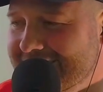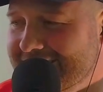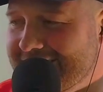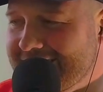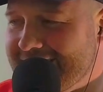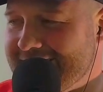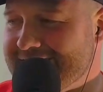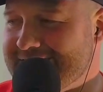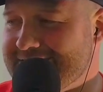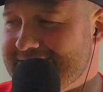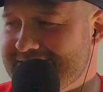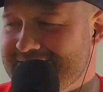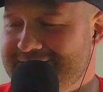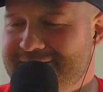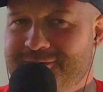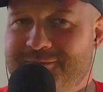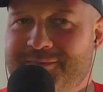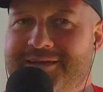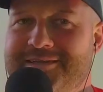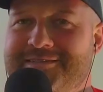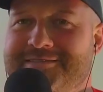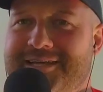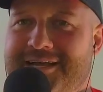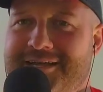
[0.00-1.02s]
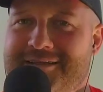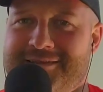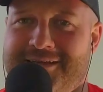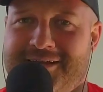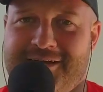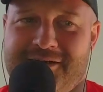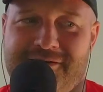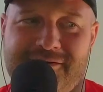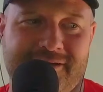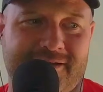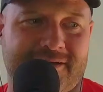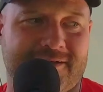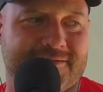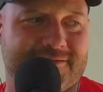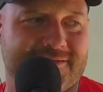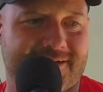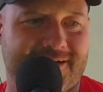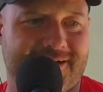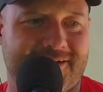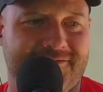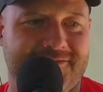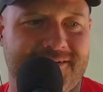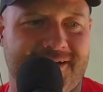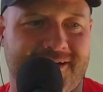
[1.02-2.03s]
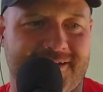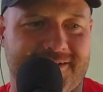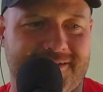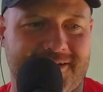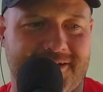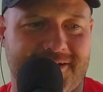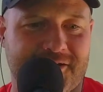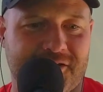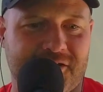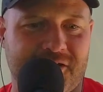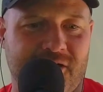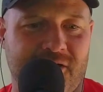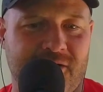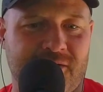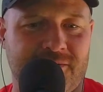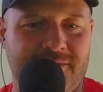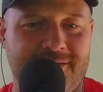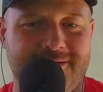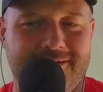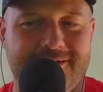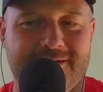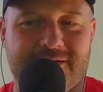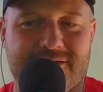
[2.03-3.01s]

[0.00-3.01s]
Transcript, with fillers: and I still maintain that arrogance, and I've not let it go.